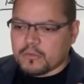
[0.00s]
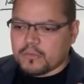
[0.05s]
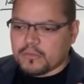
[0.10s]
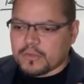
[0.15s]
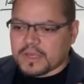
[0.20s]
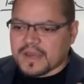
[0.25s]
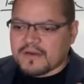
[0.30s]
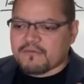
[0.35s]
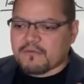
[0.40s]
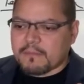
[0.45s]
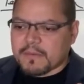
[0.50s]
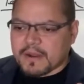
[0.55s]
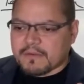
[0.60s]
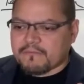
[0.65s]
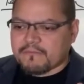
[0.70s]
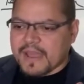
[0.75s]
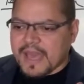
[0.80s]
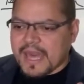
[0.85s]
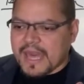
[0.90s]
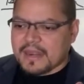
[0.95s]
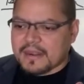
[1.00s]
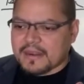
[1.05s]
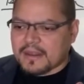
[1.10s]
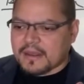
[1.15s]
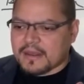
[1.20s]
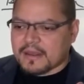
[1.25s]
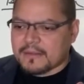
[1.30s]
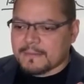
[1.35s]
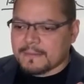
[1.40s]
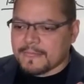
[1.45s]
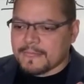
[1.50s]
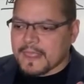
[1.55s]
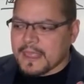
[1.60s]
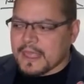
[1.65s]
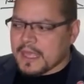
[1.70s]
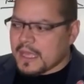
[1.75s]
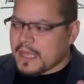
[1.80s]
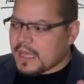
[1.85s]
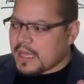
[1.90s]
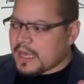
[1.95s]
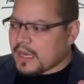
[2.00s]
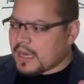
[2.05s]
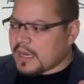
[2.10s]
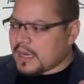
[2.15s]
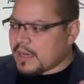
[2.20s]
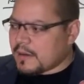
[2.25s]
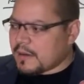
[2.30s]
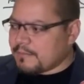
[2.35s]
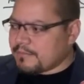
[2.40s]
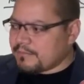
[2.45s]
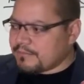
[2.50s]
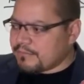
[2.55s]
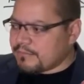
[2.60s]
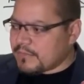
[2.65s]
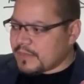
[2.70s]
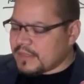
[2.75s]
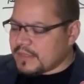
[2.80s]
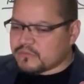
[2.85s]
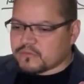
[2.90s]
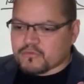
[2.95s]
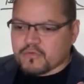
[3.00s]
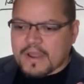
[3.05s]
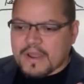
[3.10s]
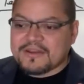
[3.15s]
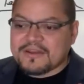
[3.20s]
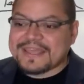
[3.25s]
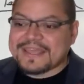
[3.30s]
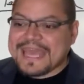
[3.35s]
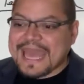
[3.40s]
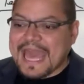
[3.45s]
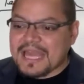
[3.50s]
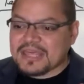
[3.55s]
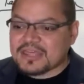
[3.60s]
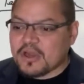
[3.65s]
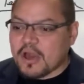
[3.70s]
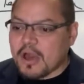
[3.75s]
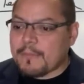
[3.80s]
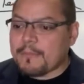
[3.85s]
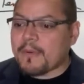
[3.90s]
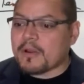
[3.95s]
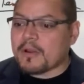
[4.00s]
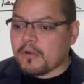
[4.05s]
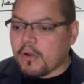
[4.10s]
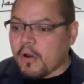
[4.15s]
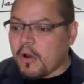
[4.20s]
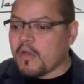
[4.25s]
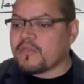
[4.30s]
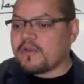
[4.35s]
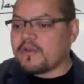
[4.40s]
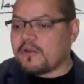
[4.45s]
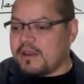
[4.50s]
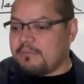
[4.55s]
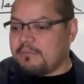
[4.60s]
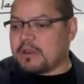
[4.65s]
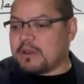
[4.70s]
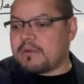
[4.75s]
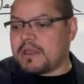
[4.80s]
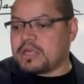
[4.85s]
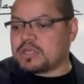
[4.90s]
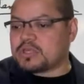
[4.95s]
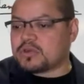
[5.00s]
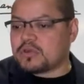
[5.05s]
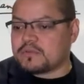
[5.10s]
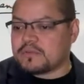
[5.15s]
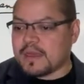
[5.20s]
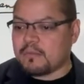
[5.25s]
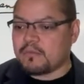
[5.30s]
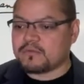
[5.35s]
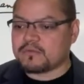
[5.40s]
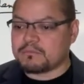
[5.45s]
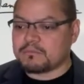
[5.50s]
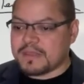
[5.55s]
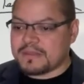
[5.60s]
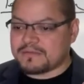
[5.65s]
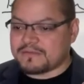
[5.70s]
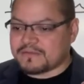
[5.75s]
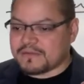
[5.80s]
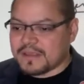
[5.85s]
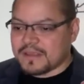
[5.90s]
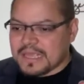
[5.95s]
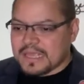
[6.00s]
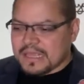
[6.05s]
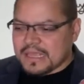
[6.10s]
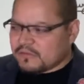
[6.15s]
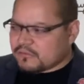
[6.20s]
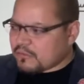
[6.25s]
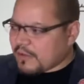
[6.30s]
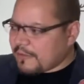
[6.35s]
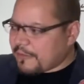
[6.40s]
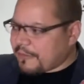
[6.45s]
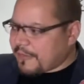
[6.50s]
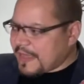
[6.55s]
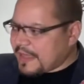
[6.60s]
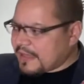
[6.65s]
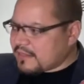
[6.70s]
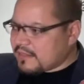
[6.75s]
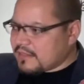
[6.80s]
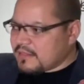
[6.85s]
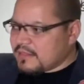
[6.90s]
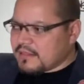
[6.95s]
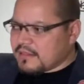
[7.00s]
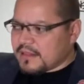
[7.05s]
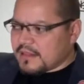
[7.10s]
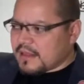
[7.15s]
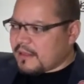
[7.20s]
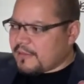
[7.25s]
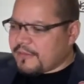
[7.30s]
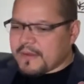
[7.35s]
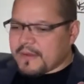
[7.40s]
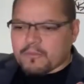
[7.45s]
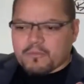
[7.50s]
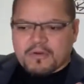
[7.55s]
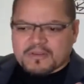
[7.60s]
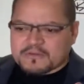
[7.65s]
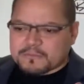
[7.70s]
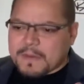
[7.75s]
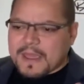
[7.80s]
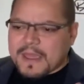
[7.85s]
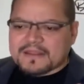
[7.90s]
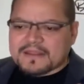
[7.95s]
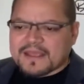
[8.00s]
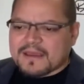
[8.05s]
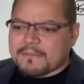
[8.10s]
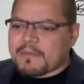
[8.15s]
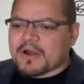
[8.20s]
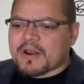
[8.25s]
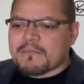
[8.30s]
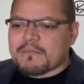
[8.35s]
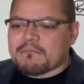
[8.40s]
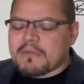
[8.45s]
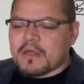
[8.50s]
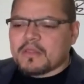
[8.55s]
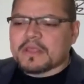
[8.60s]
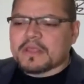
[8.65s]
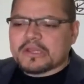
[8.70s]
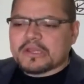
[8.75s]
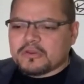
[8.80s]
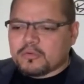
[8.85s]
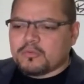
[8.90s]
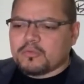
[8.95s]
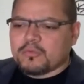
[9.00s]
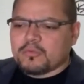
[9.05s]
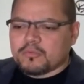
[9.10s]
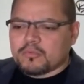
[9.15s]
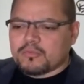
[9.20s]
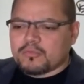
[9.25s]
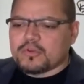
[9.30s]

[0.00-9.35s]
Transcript: the government of Canada is trying to catch up on all their immigration that was missed. So I think we're expecting about 1 million new